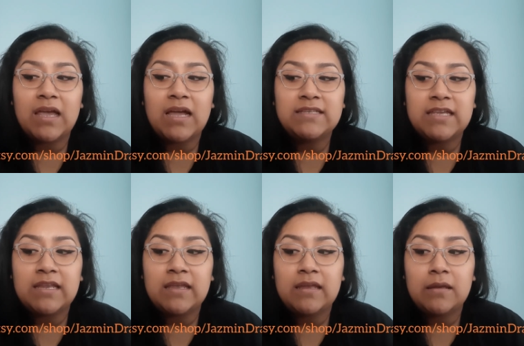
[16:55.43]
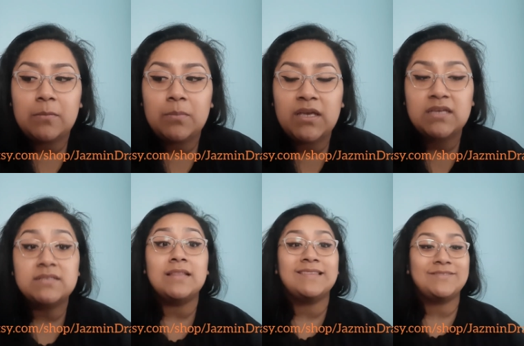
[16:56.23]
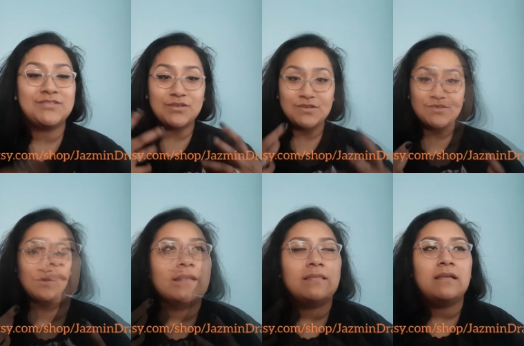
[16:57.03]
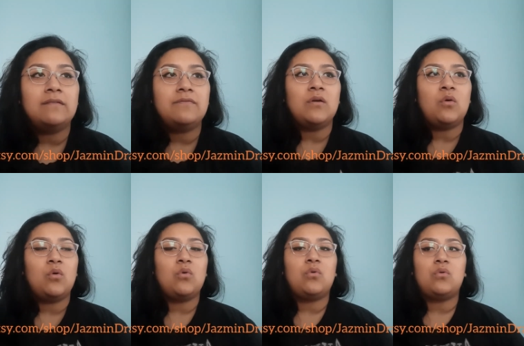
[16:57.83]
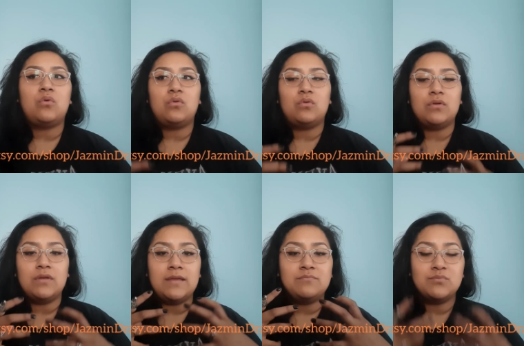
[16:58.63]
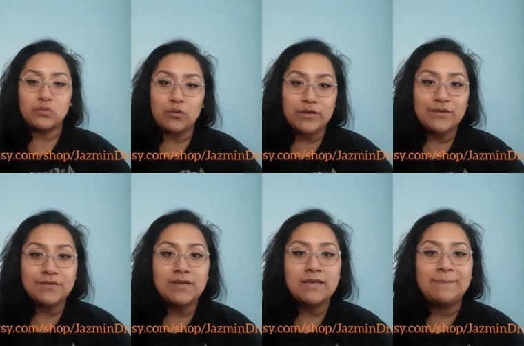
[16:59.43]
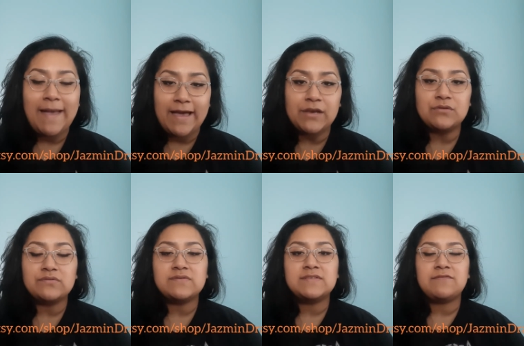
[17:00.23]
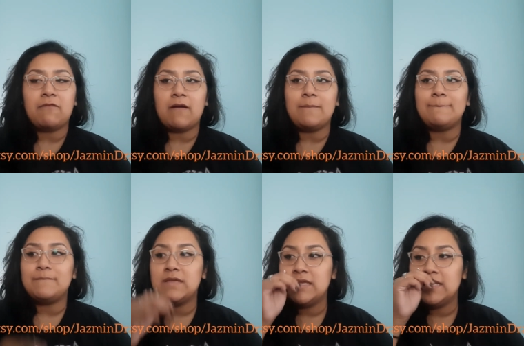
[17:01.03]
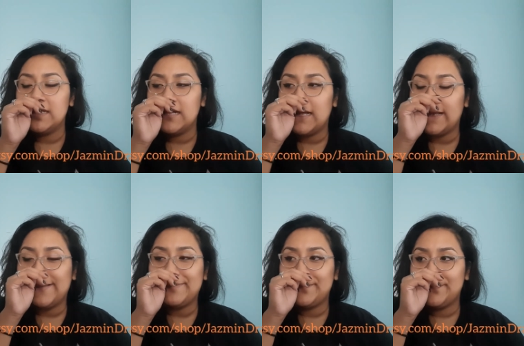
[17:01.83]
I did it because I love sugar And I love the whole embroidery patterns from um,